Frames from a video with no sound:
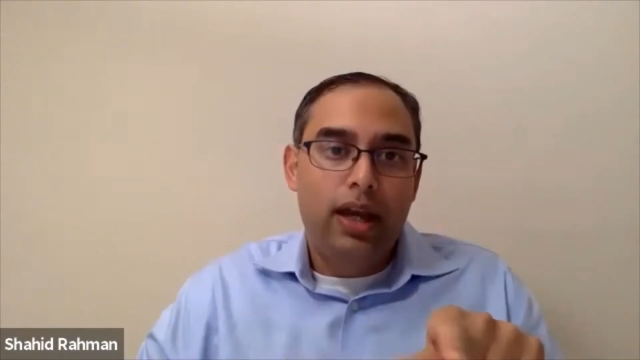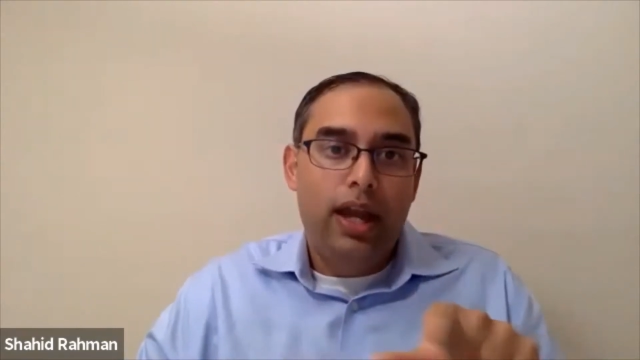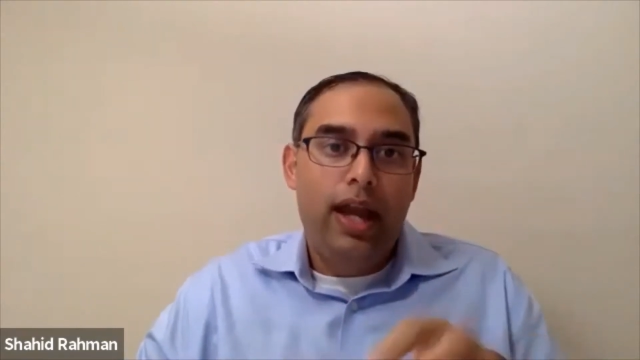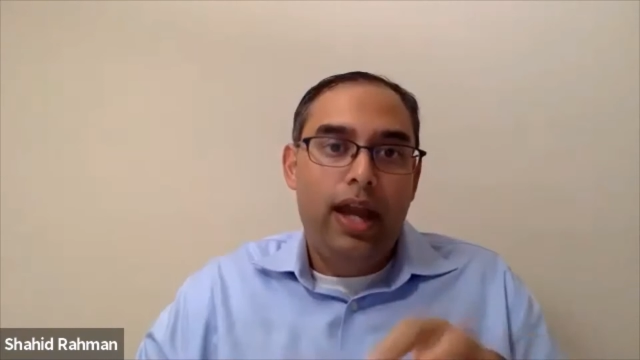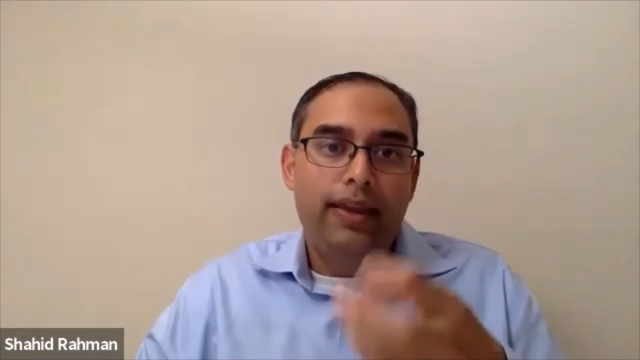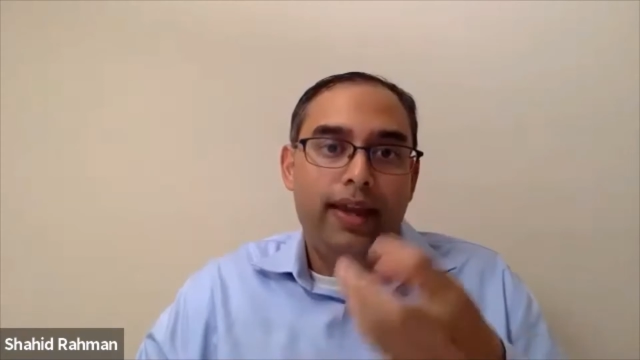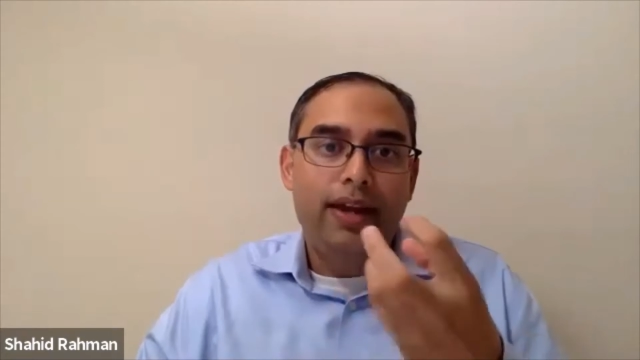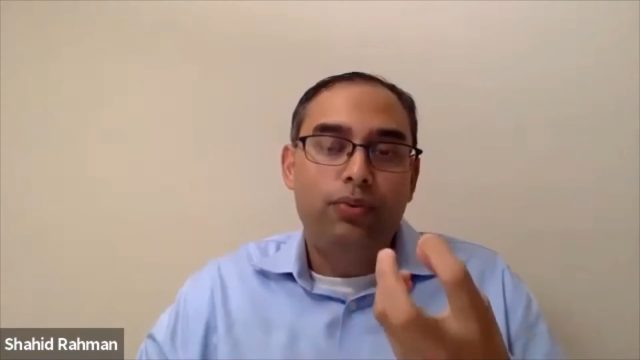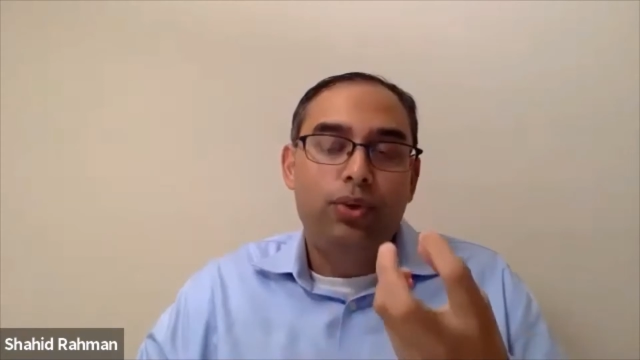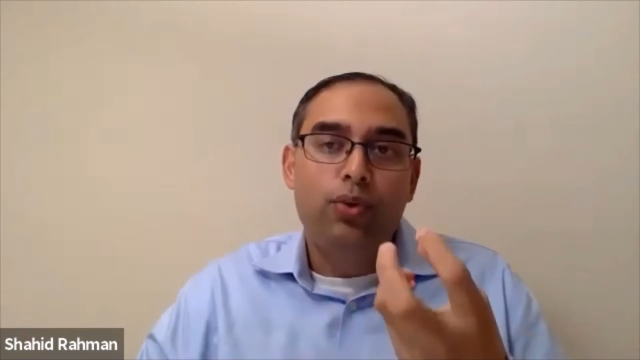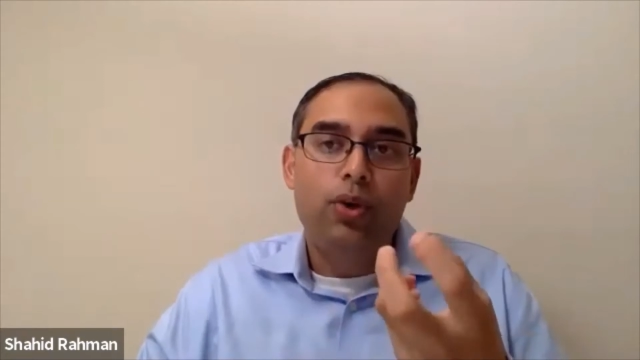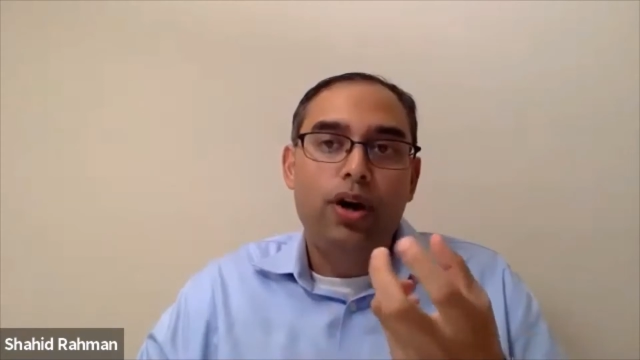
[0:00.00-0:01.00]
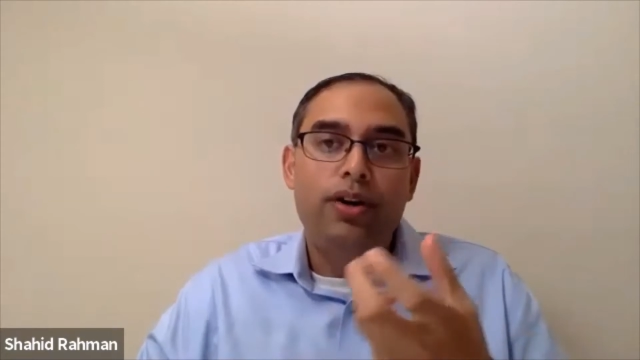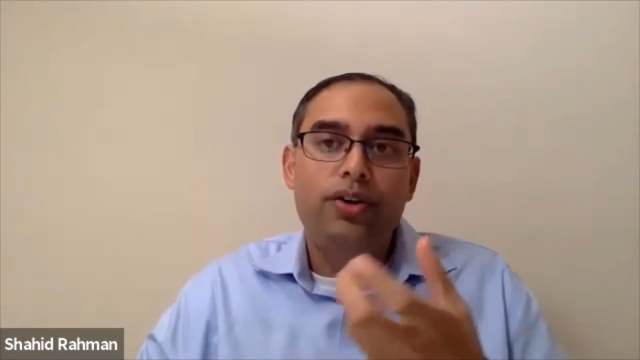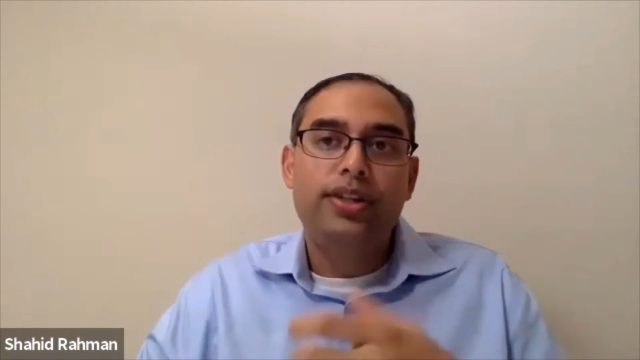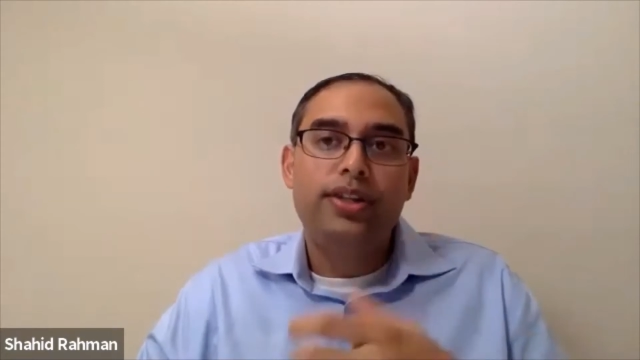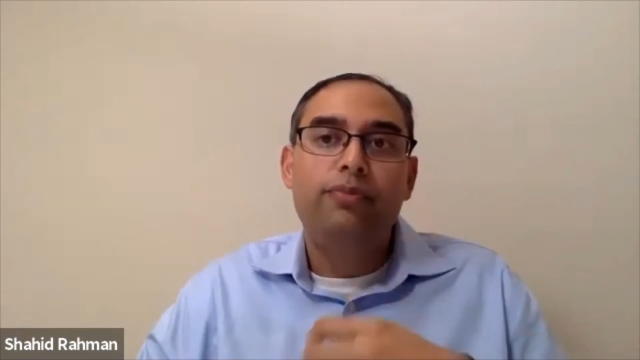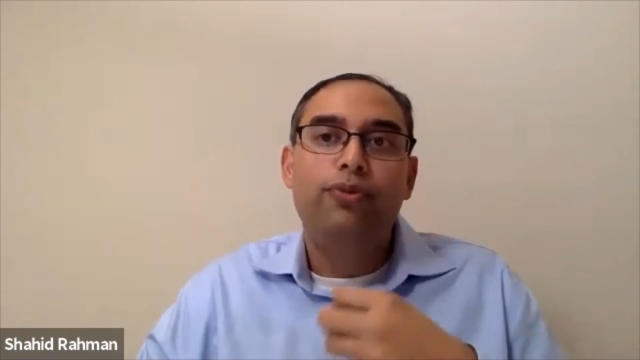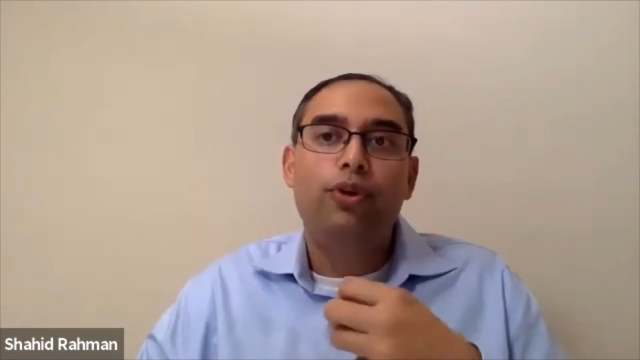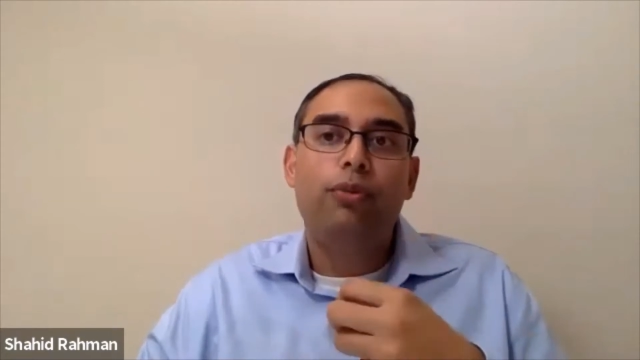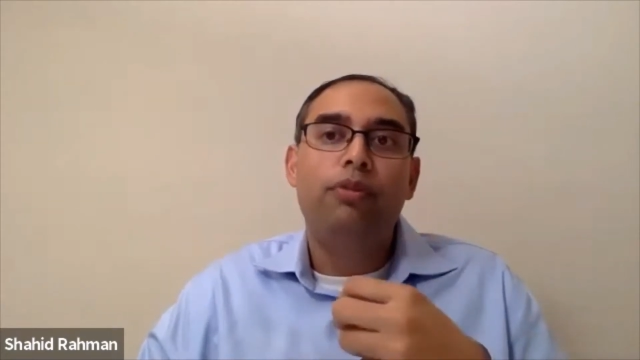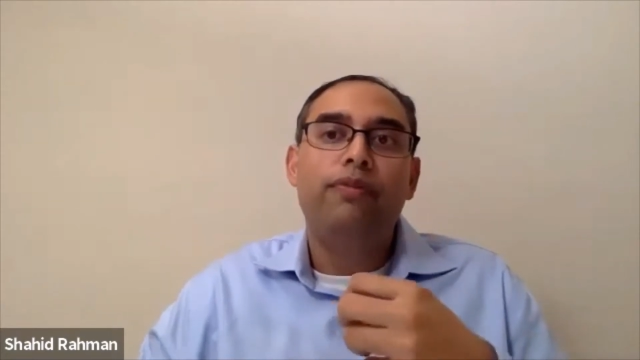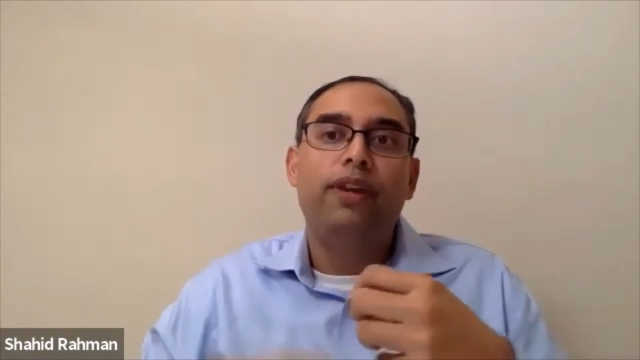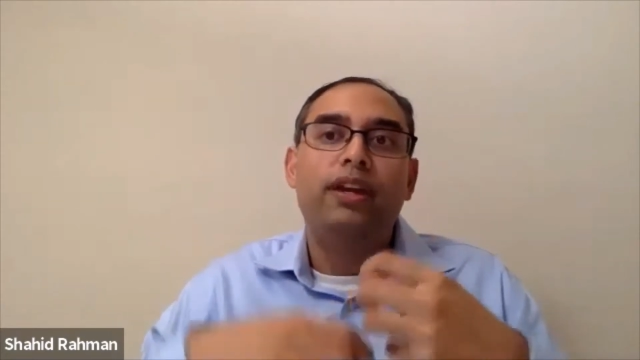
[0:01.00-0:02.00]
And that requires some form
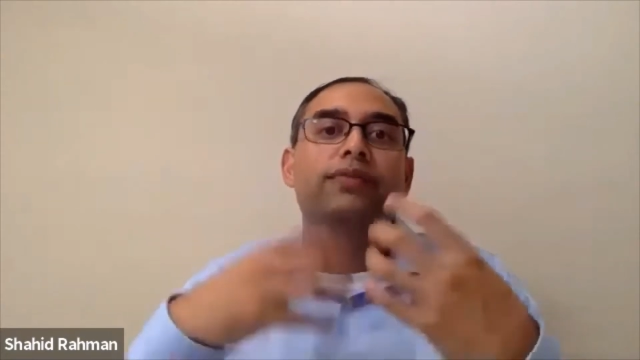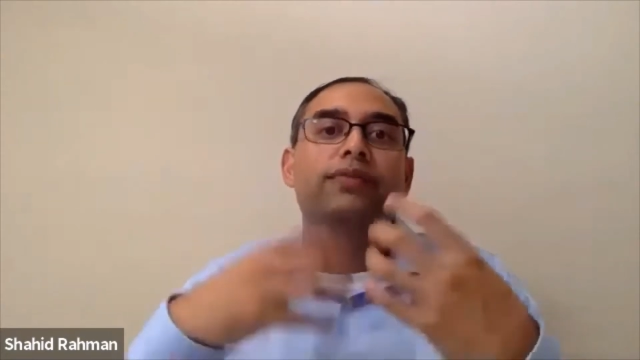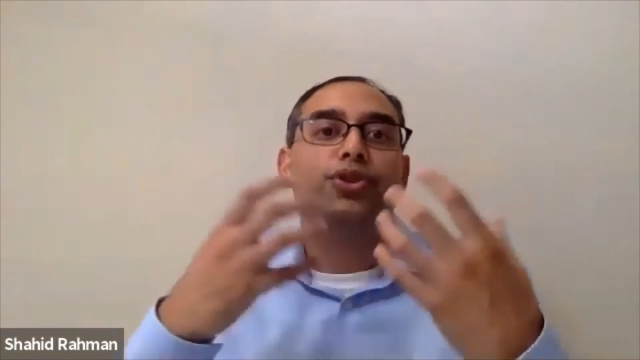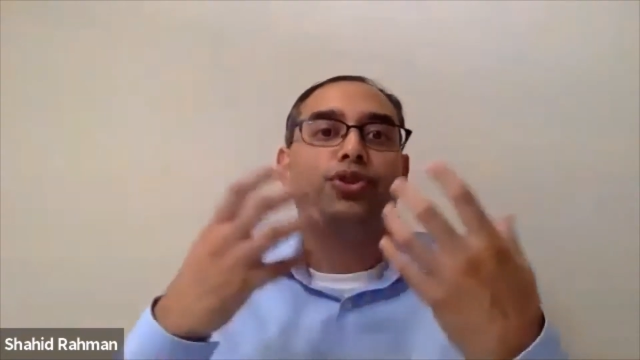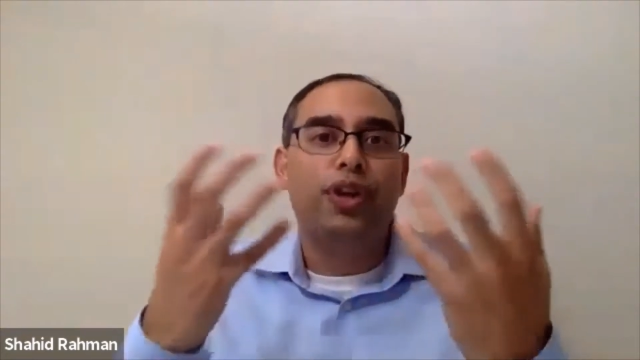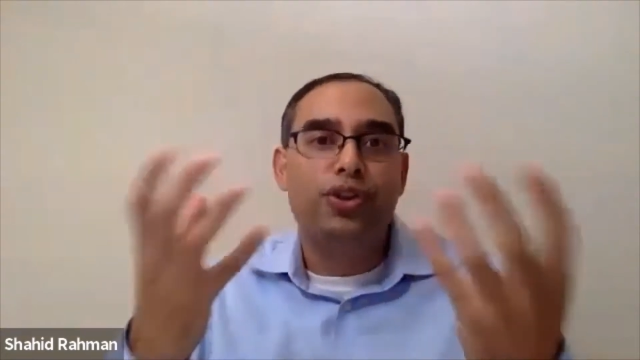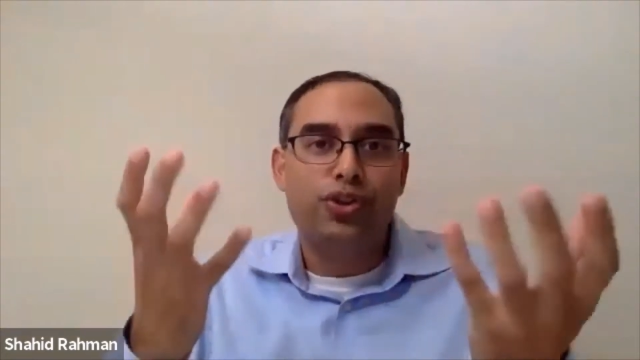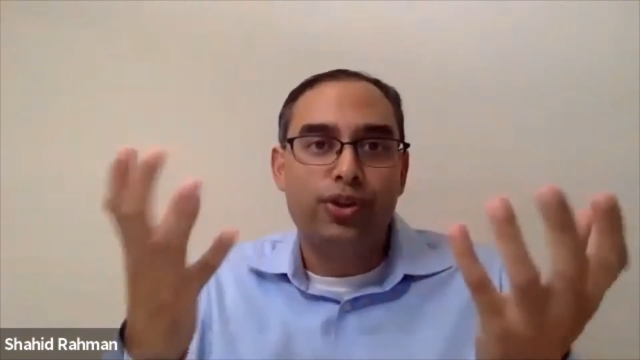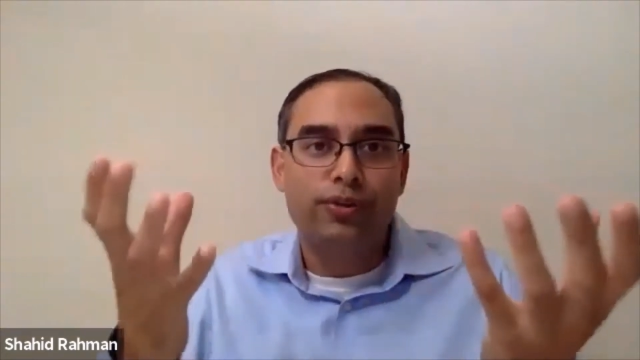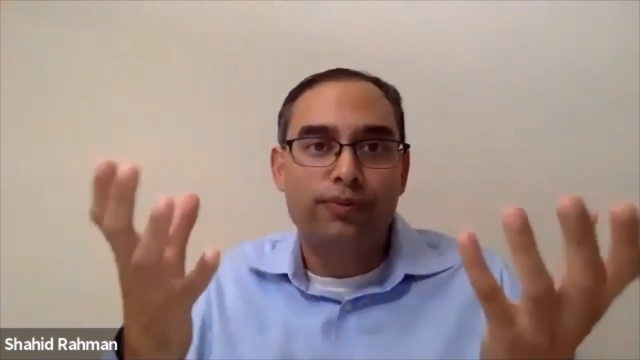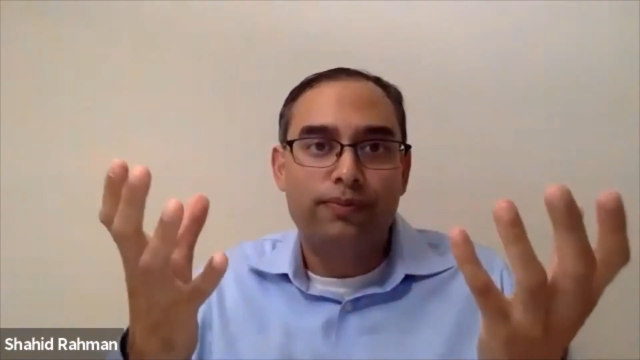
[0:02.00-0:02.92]
of infrastructure.